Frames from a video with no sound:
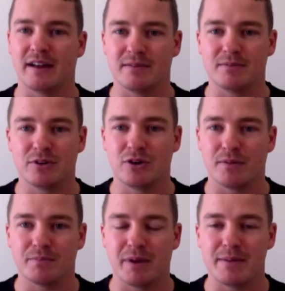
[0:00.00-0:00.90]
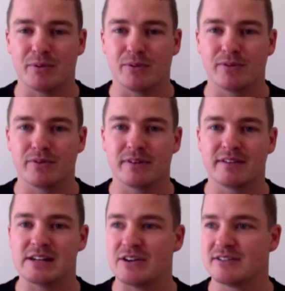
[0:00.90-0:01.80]
and got people,
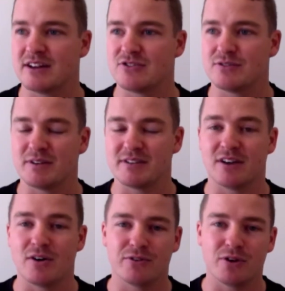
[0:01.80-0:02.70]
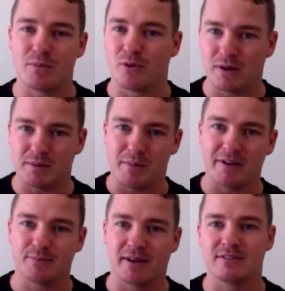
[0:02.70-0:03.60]
such as myself, and I brought one of my
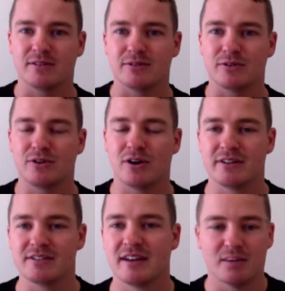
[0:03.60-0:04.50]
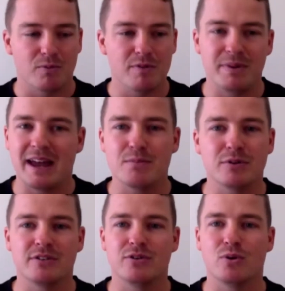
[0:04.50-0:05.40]
best mates on, Luke Connors, we've been
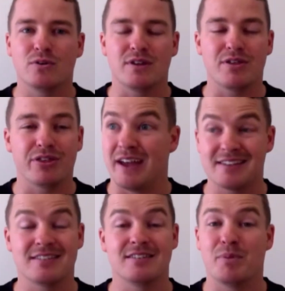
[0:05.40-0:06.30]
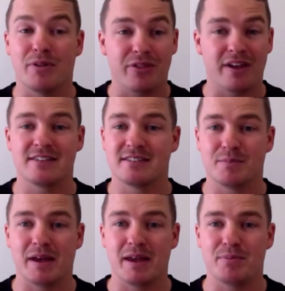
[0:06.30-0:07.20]
able to talk to thousands upon thousands
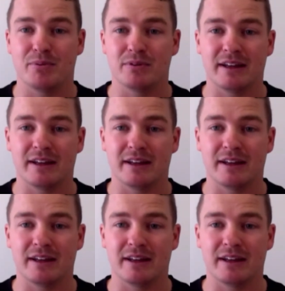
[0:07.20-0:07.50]
of people,